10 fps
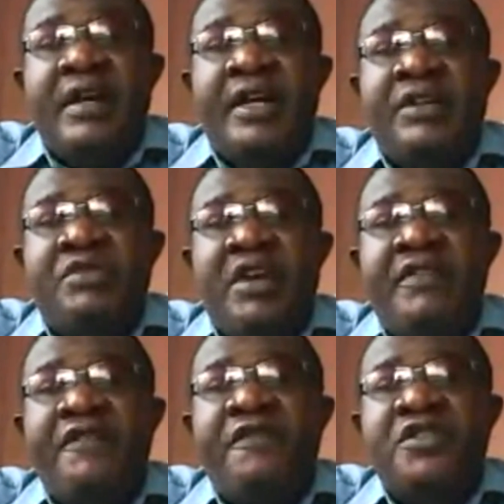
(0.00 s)
And to
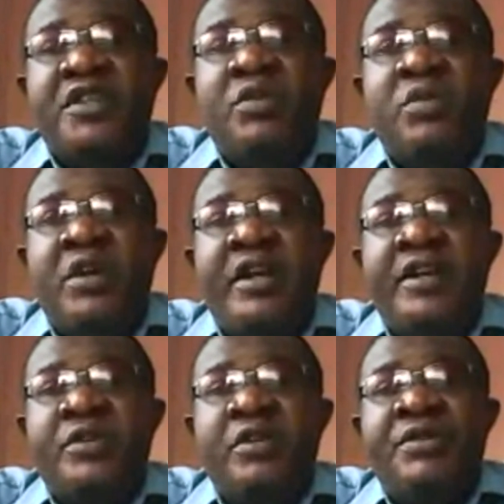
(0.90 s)
have a functional
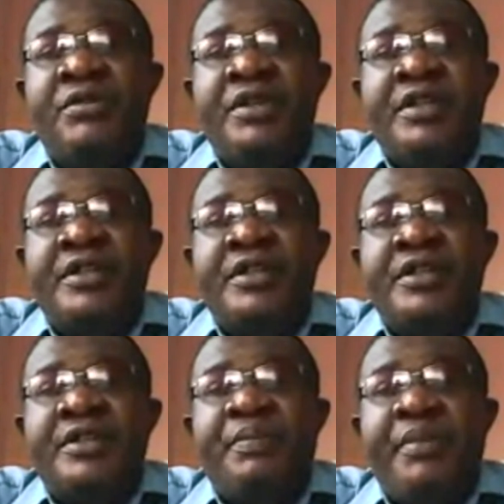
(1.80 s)
wallet, all you need to do
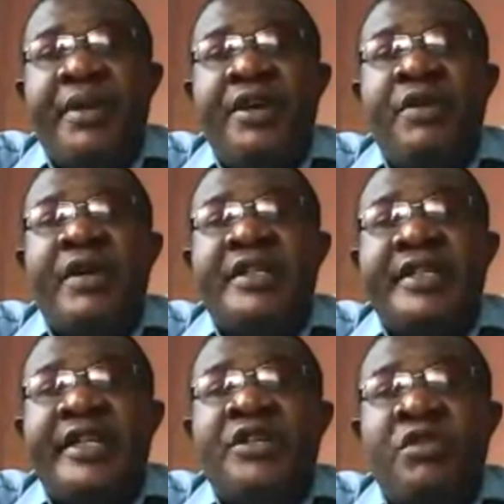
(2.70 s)
is pay your
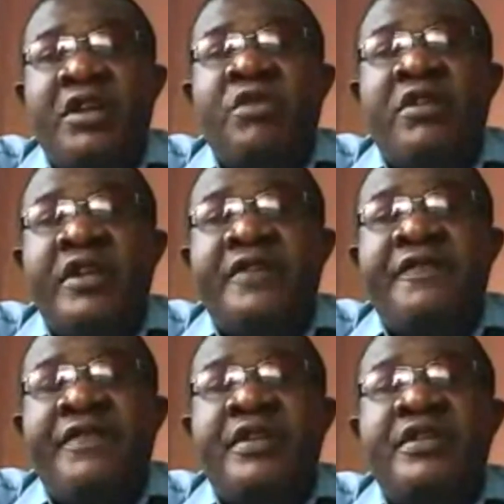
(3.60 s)
$10
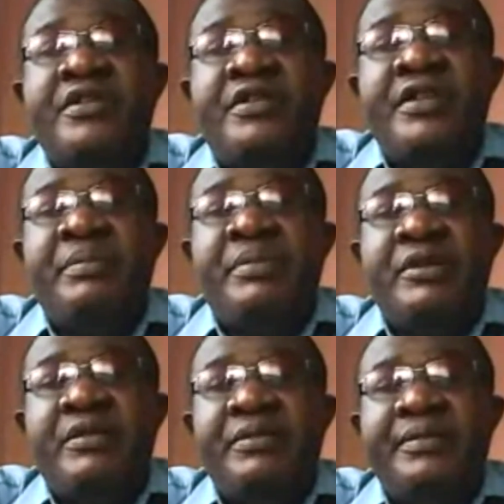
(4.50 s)
wallet fee.
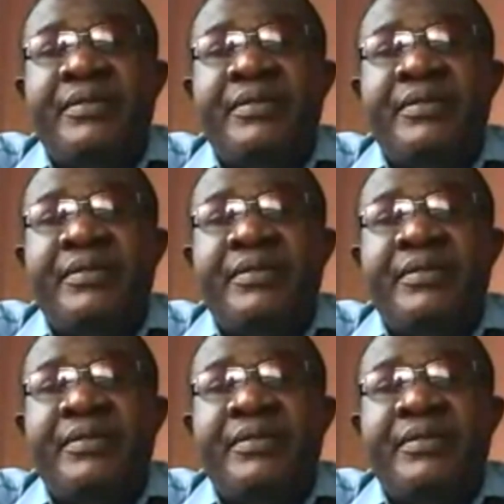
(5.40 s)
Simple.